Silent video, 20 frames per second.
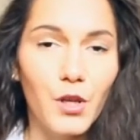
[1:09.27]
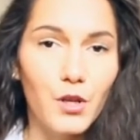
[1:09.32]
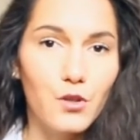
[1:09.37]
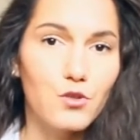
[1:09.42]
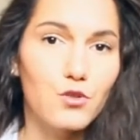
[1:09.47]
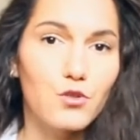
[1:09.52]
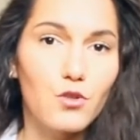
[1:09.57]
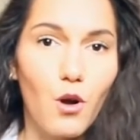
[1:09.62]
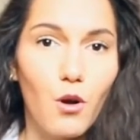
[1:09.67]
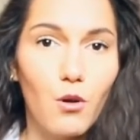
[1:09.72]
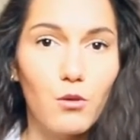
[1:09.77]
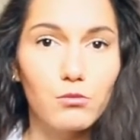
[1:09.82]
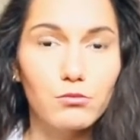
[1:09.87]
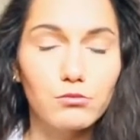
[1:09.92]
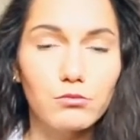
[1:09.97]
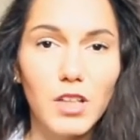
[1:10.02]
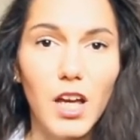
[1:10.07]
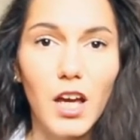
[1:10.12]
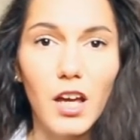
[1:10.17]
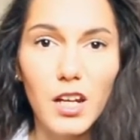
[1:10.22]

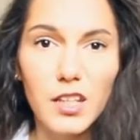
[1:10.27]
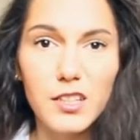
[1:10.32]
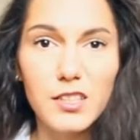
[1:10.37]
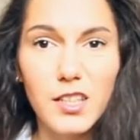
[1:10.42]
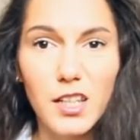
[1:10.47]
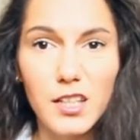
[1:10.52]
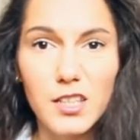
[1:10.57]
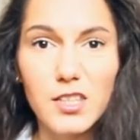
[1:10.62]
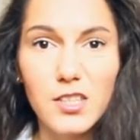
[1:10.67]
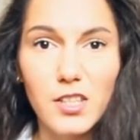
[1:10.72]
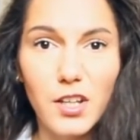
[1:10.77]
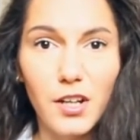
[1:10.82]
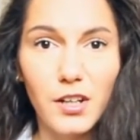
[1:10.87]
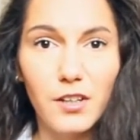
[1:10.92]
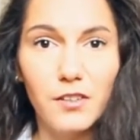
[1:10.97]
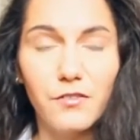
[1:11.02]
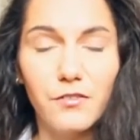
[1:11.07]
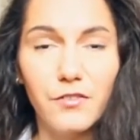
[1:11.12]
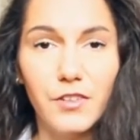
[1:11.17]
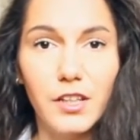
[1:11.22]
So yeah, let's get
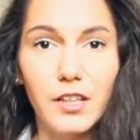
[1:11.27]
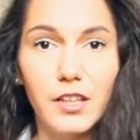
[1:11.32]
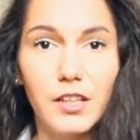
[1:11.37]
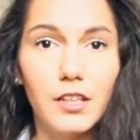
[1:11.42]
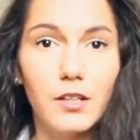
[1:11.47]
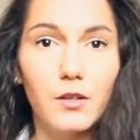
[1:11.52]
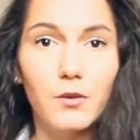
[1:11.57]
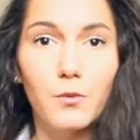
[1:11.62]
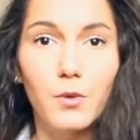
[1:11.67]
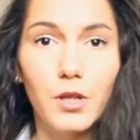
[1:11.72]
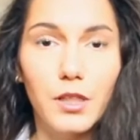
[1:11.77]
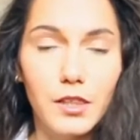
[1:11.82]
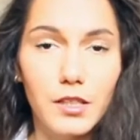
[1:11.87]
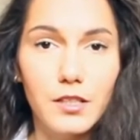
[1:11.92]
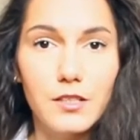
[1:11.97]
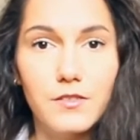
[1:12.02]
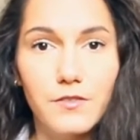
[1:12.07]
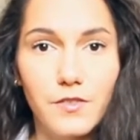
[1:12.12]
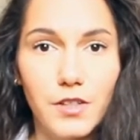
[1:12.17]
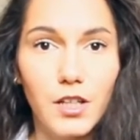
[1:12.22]
started with
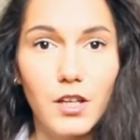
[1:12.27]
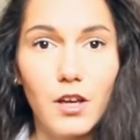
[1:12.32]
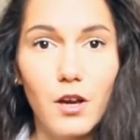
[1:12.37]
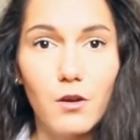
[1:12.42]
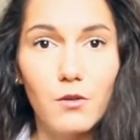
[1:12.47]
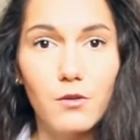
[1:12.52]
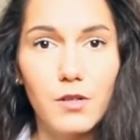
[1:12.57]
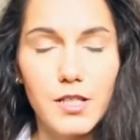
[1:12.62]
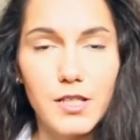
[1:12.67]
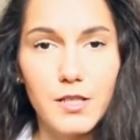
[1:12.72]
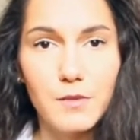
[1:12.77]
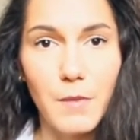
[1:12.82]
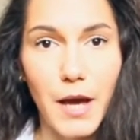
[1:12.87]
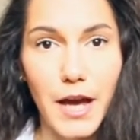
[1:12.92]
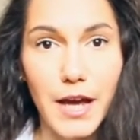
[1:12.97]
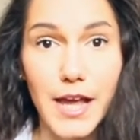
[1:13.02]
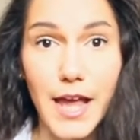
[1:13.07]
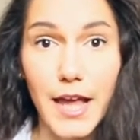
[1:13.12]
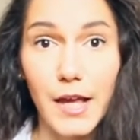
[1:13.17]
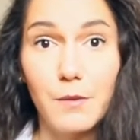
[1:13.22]
this video. It's
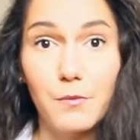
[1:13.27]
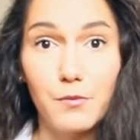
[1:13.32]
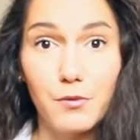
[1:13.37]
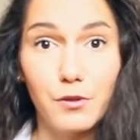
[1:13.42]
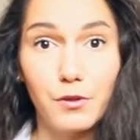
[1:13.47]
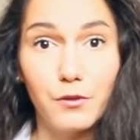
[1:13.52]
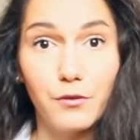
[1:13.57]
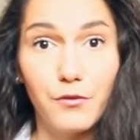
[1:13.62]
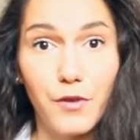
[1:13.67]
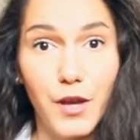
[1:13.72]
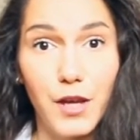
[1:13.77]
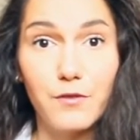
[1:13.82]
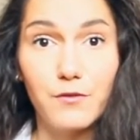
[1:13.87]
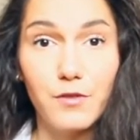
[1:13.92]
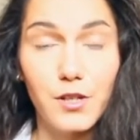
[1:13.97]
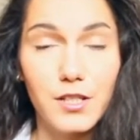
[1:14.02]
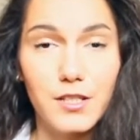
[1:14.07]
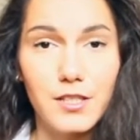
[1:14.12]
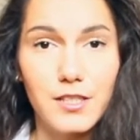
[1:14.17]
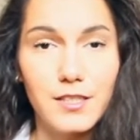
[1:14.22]
my April
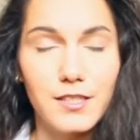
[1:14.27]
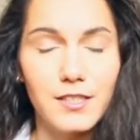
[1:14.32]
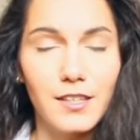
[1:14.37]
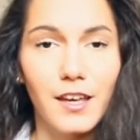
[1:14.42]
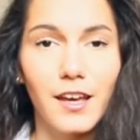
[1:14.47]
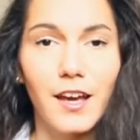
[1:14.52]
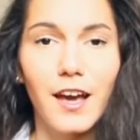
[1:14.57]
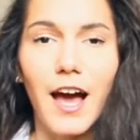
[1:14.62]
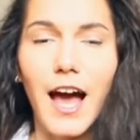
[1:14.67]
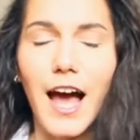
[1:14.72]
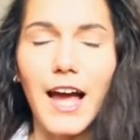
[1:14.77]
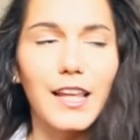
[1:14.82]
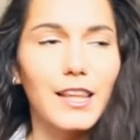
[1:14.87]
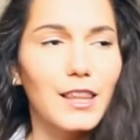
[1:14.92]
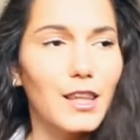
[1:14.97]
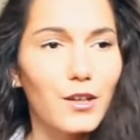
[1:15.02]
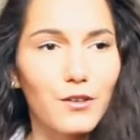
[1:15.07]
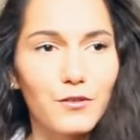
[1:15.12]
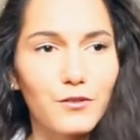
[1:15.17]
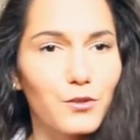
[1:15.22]
favorites. I
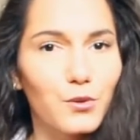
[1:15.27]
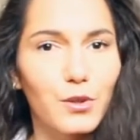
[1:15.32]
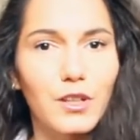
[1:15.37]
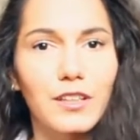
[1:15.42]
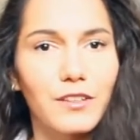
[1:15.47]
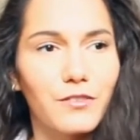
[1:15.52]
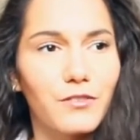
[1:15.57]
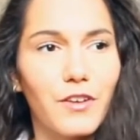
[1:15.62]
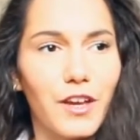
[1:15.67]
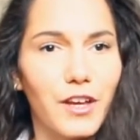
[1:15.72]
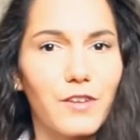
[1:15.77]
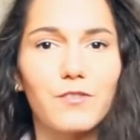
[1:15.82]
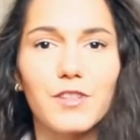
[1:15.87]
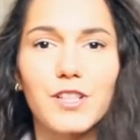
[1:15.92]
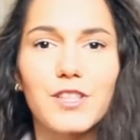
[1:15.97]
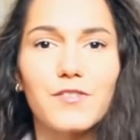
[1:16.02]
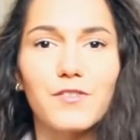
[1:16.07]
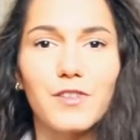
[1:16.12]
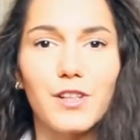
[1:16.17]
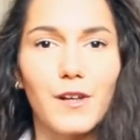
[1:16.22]
love doing the
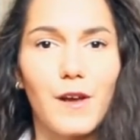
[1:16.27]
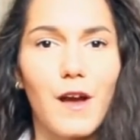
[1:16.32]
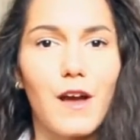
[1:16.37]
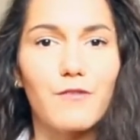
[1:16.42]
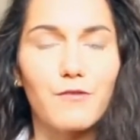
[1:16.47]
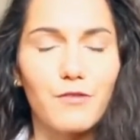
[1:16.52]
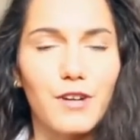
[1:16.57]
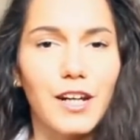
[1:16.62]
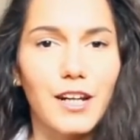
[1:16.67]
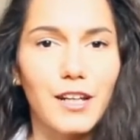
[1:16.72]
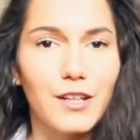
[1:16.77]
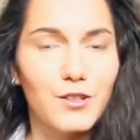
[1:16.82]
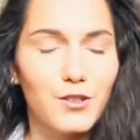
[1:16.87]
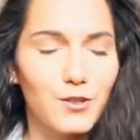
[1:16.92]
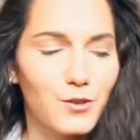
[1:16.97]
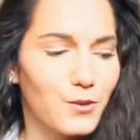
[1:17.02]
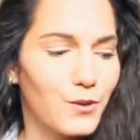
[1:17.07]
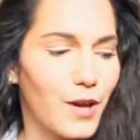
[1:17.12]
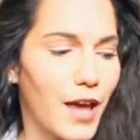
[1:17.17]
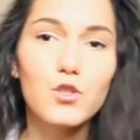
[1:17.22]
favorites video, I really
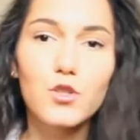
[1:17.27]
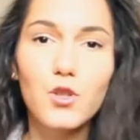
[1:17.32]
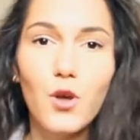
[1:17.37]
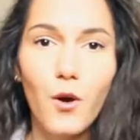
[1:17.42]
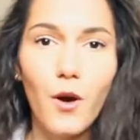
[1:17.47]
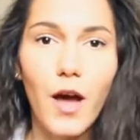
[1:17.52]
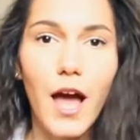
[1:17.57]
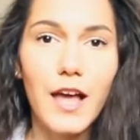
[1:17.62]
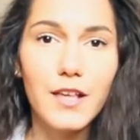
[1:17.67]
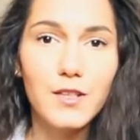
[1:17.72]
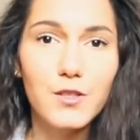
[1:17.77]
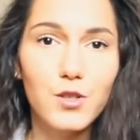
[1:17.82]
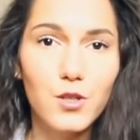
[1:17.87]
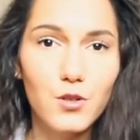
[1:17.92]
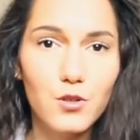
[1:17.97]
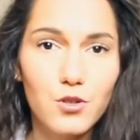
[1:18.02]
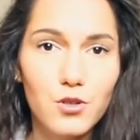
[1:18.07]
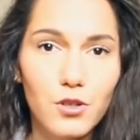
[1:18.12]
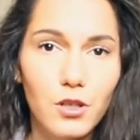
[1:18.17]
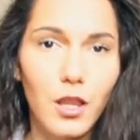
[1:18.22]
do. So as
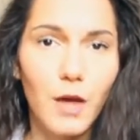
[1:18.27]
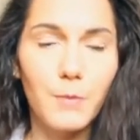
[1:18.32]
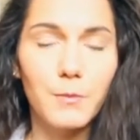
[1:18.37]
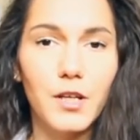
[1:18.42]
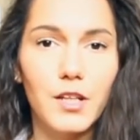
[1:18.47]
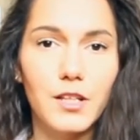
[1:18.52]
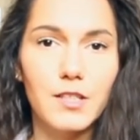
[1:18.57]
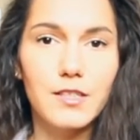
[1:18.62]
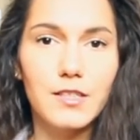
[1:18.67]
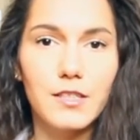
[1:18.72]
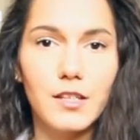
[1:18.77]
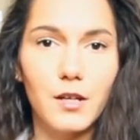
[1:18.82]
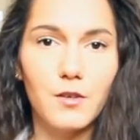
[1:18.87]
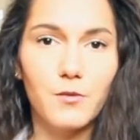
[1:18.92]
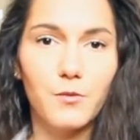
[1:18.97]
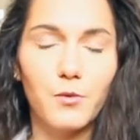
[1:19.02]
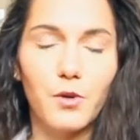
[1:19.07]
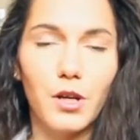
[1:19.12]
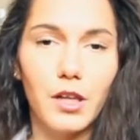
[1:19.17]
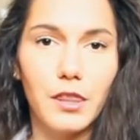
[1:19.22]
usual, I'm gonna
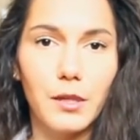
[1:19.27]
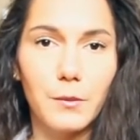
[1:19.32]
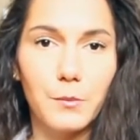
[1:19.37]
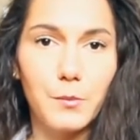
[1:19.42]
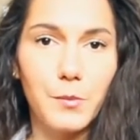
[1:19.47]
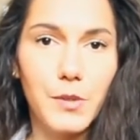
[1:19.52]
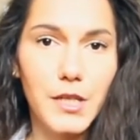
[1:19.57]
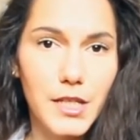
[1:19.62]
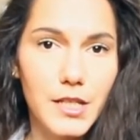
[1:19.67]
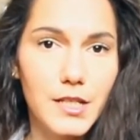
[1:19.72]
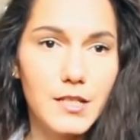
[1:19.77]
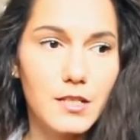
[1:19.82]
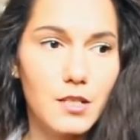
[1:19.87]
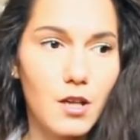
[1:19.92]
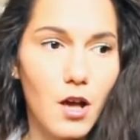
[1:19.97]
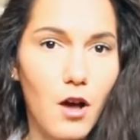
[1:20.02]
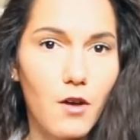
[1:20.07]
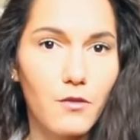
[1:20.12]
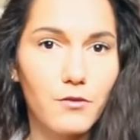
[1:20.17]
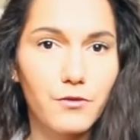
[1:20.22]
start with a piece
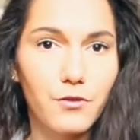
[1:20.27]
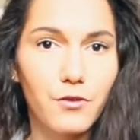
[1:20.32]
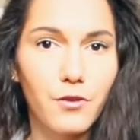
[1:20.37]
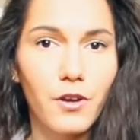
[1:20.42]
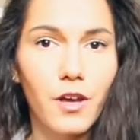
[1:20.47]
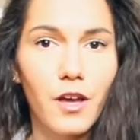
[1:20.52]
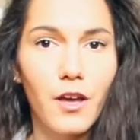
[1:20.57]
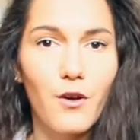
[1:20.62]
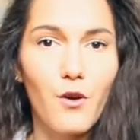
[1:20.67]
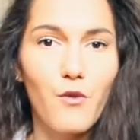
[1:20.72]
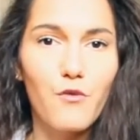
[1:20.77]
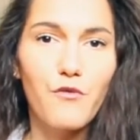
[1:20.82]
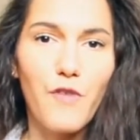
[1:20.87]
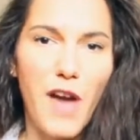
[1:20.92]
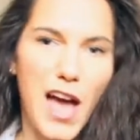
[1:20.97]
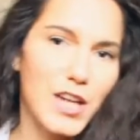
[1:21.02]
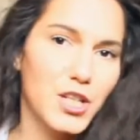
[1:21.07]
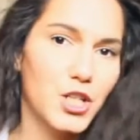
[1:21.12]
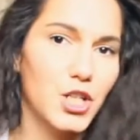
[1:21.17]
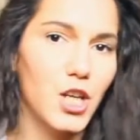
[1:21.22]
of
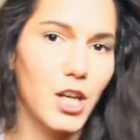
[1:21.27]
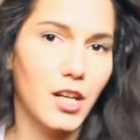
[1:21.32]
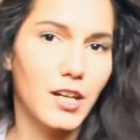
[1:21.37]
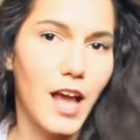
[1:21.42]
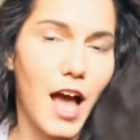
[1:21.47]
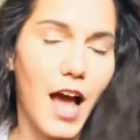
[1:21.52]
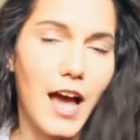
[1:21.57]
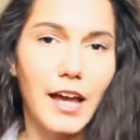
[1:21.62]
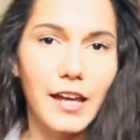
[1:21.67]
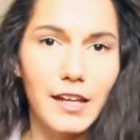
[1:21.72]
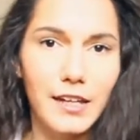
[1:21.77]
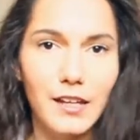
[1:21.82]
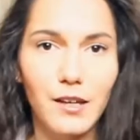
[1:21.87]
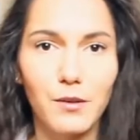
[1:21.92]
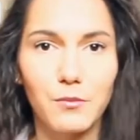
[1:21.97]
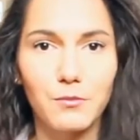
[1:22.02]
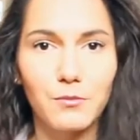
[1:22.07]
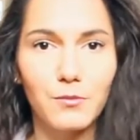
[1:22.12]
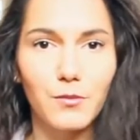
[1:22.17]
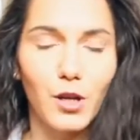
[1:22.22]
fashion
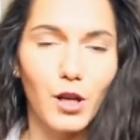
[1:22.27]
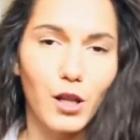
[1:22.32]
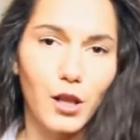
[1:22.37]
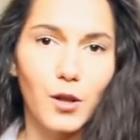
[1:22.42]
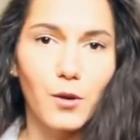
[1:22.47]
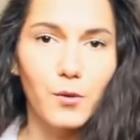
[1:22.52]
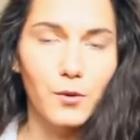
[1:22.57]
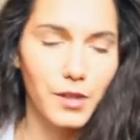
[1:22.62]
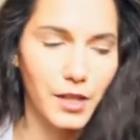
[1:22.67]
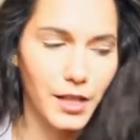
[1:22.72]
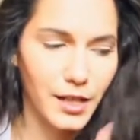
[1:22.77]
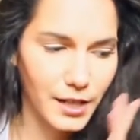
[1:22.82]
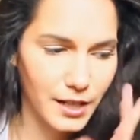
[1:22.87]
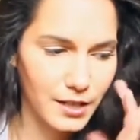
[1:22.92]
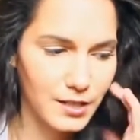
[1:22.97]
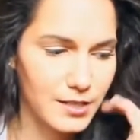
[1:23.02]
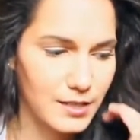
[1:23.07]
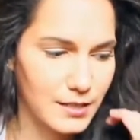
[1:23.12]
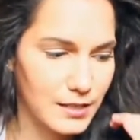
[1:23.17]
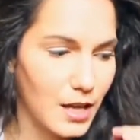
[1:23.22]
item, clothing
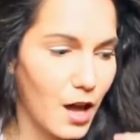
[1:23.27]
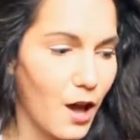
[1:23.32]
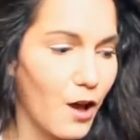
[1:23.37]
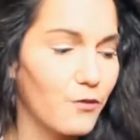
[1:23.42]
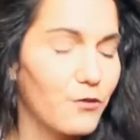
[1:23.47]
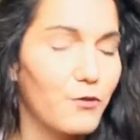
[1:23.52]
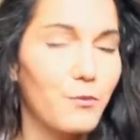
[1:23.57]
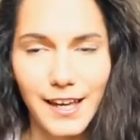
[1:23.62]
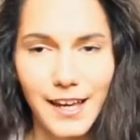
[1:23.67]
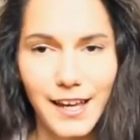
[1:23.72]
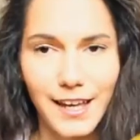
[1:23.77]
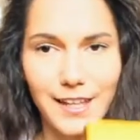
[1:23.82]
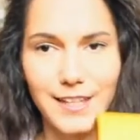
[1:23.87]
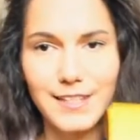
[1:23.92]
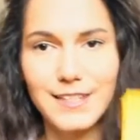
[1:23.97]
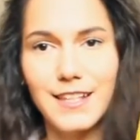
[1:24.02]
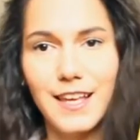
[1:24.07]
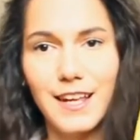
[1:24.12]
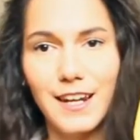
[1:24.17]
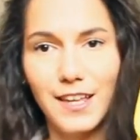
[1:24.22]
and stuff.
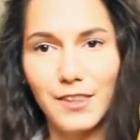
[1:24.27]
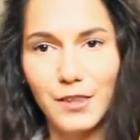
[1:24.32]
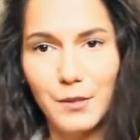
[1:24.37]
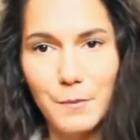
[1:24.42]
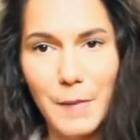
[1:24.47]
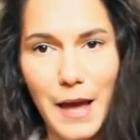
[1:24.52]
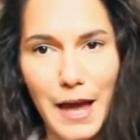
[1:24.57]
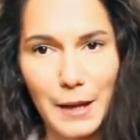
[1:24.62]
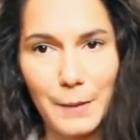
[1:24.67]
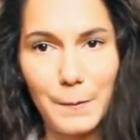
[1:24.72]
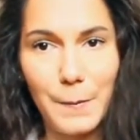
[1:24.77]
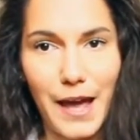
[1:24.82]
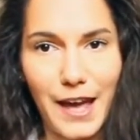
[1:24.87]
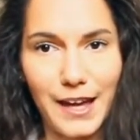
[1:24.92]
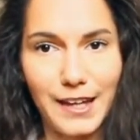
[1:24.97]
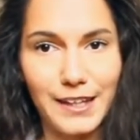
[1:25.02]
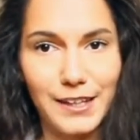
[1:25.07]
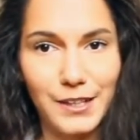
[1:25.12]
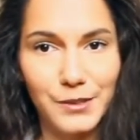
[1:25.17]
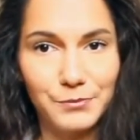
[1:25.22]
Is another
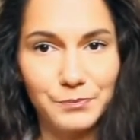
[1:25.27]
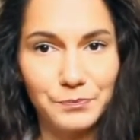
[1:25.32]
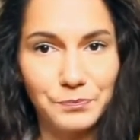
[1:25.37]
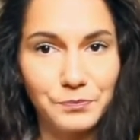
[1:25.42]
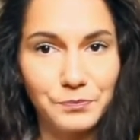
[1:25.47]
backpack.